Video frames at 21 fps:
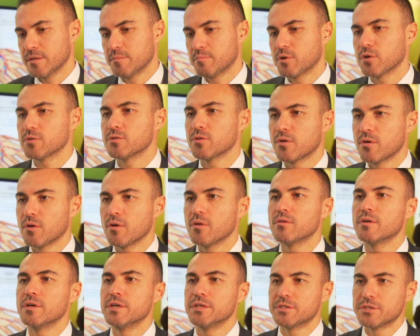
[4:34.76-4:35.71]

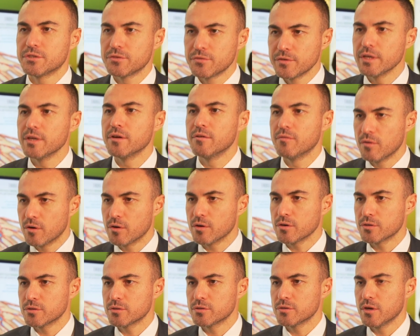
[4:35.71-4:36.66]
protocol, it really
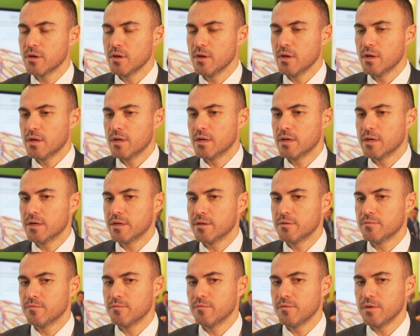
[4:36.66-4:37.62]
works,
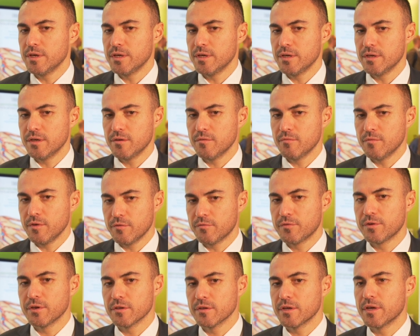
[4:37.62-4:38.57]
and we
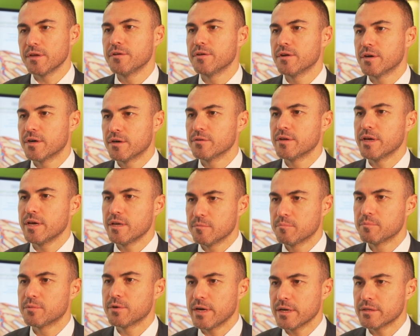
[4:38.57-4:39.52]
feel that in our daily
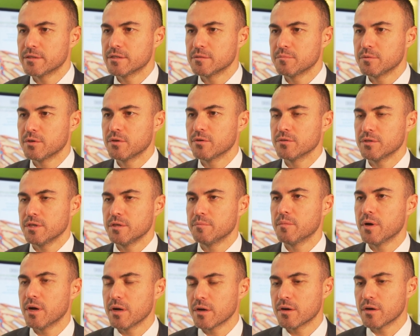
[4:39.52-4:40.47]
practice, because
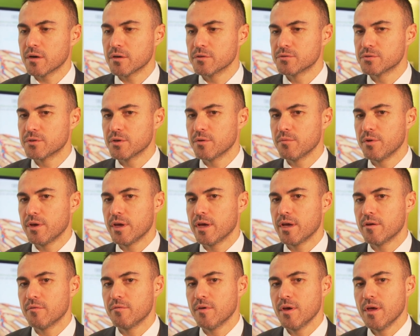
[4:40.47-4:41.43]
in my country we
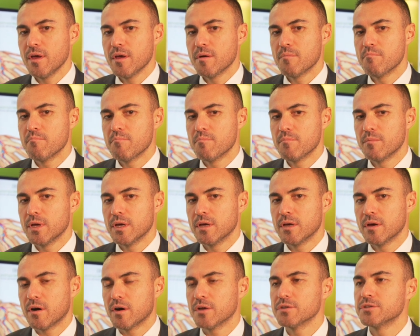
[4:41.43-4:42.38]
have
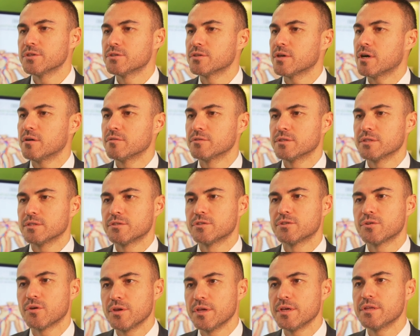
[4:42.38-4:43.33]
100,000
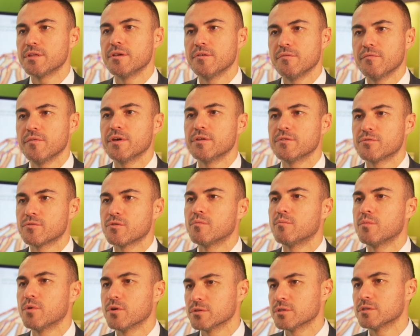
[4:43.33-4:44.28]
chronic deep vein
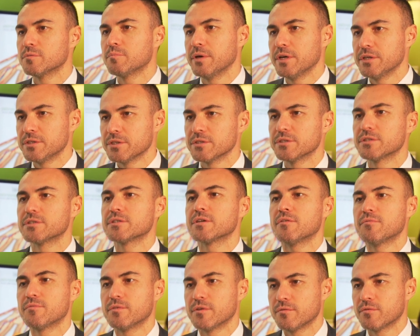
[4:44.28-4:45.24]
thrombosis patients
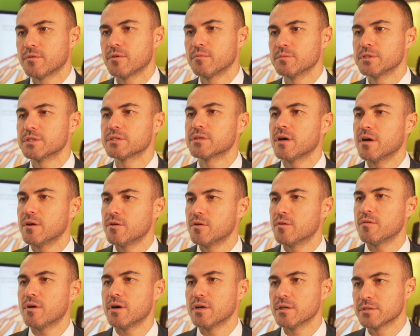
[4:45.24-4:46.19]
suffer from this kind
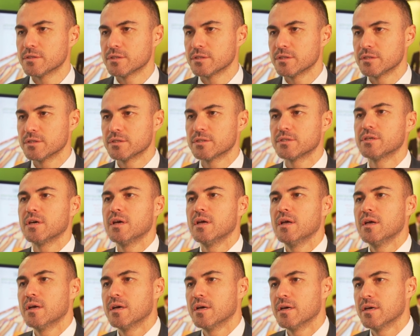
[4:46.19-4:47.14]
of ulcers
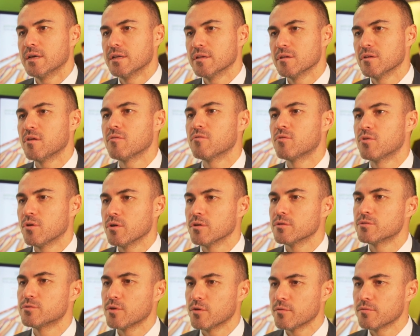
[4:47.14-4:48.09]
and low
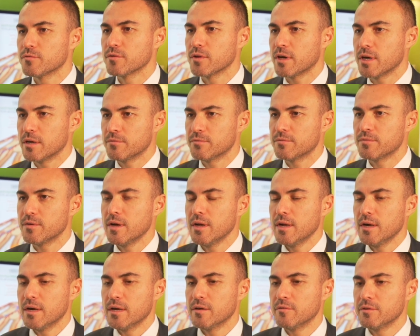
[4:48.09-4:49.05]
quality of life.
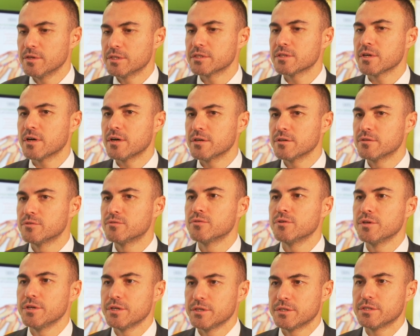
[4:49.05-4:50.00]
We started
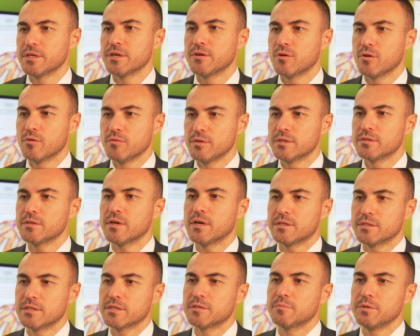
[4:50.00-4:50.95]
2 years ago with
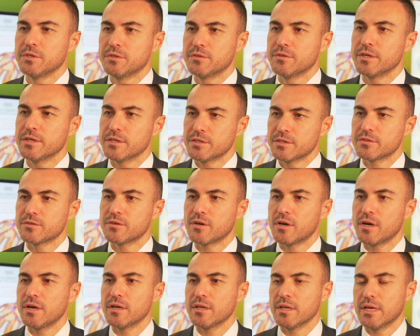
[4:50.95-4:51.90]
Access PTS
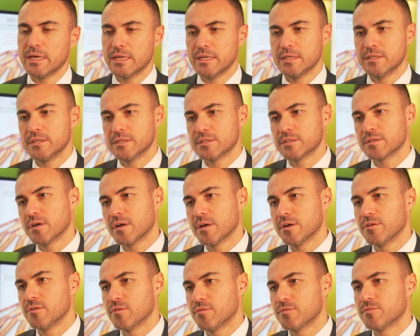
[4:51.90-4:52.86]
trial and this
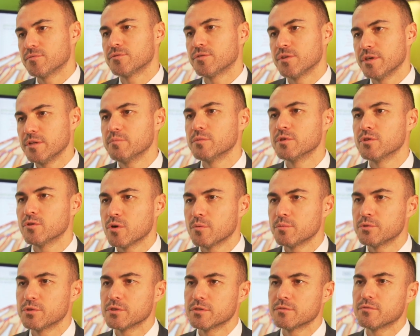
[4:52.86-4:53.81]
kind of treatment
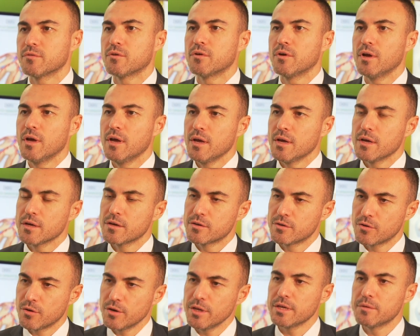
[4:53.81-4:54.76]
options for
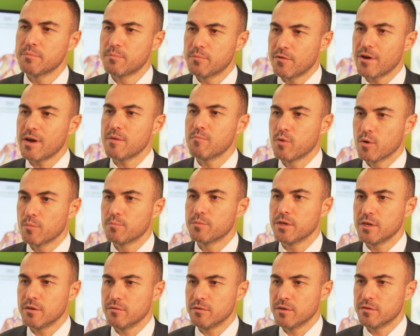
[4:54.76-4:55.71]
chronic FEMPOP
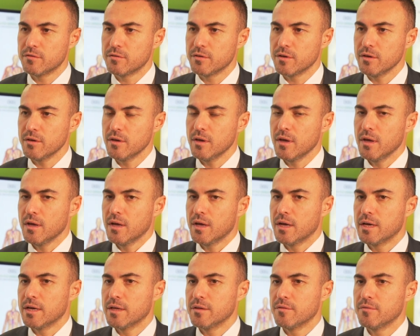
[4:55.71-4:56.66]
DVT,
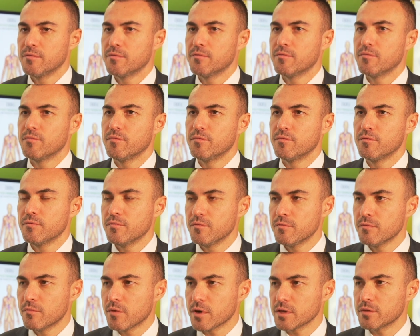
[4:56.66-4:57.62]
and
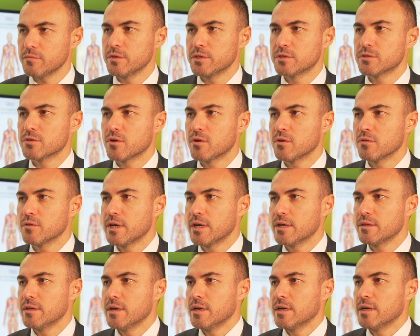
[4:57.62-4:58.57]
what we saw
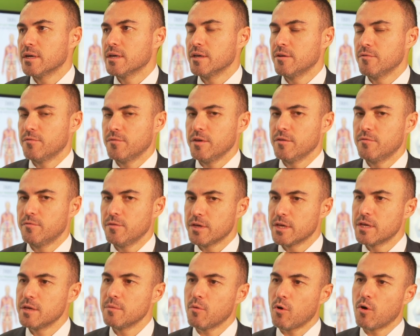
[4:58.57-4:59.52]
that if we
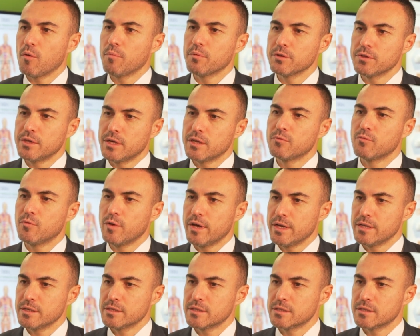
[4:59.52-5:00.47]
keep open that
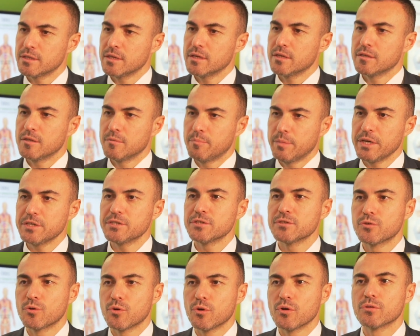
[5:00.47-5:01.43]
veins, the
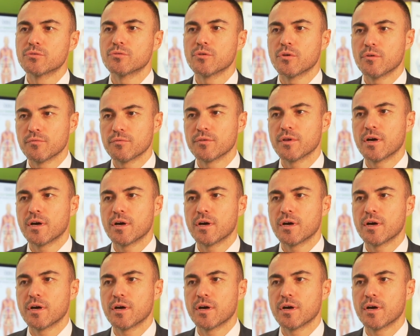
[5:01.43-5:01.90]
patient's quality of